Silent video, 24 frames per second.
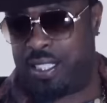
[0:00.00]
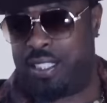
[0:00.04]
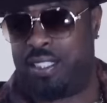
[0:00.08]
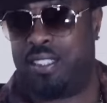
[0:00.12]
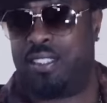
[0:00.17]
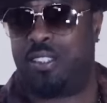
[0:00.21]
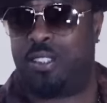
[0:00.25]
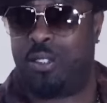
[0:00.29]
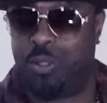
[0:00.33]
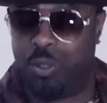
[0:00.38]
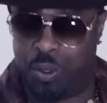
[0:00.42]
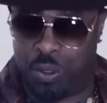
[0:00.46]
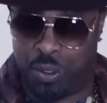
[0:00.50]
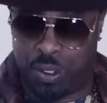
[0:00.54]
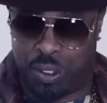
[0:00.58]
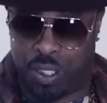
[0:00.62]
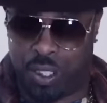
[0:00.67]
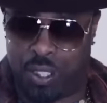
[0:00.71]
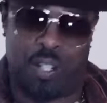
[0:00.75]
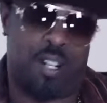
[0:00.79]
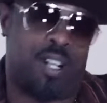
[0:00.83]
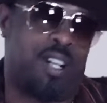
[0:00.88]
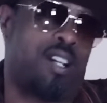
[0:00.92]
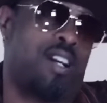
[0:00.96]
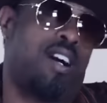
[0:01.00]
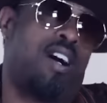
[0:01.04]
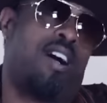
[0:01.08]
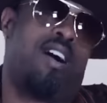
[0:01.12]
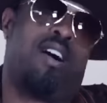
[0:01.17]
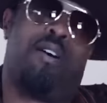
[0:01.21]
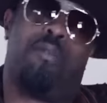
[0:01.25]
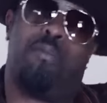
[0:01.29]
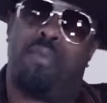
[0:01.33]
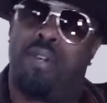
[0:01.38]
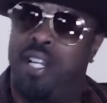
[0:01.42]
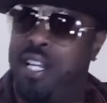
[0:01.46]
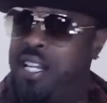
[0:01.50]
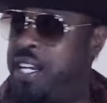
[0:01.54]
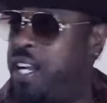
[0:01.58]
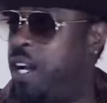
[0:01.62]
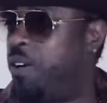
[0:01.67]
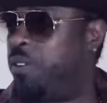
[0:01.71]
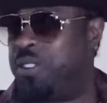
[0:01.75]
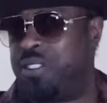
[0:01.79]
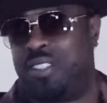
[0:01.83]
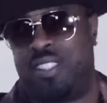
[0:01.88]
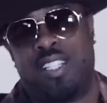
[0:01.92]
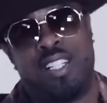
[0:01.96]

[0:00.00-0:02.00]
and the Too Short, oh man, that was.